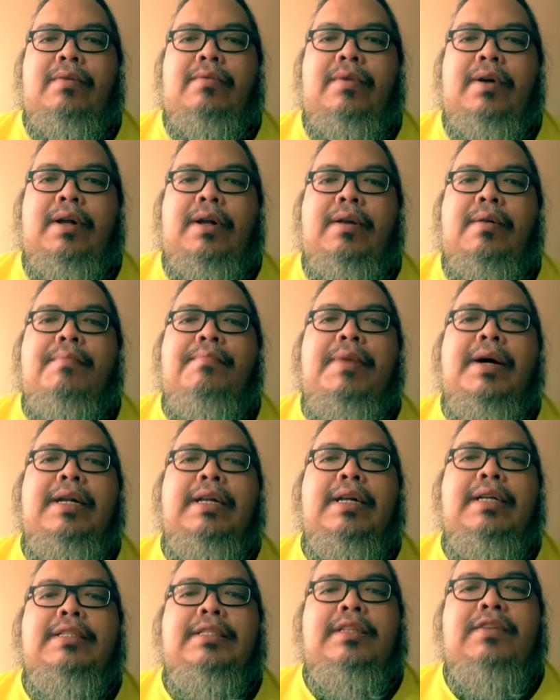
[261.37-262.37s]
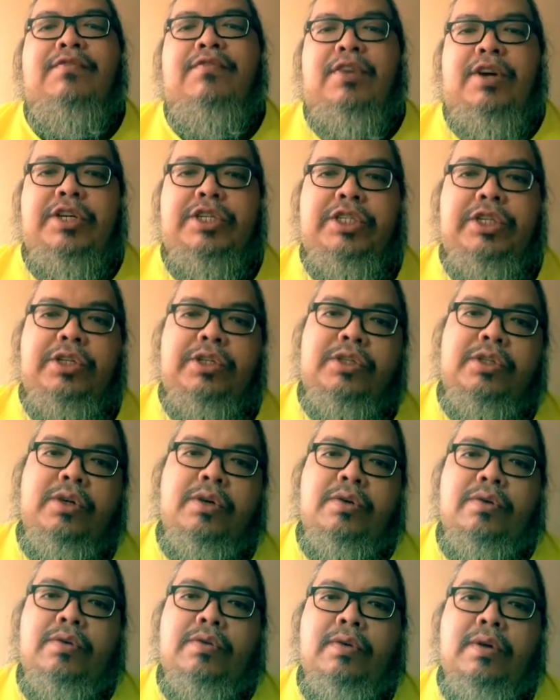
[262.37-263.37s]
one, but it's the version
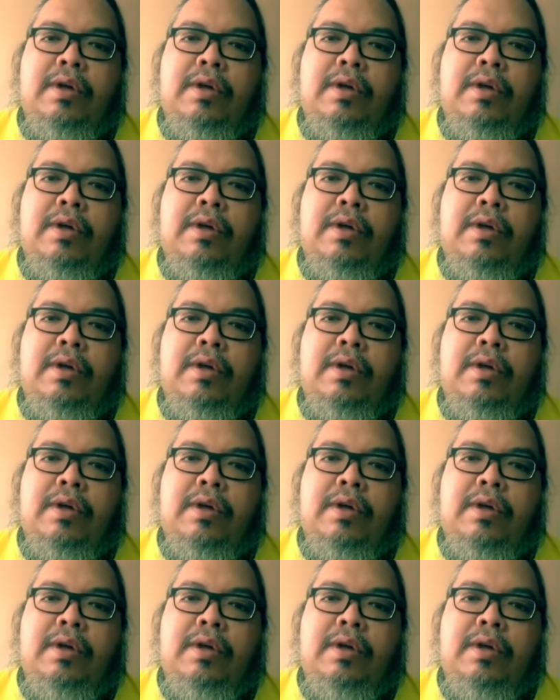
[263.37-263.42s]
2.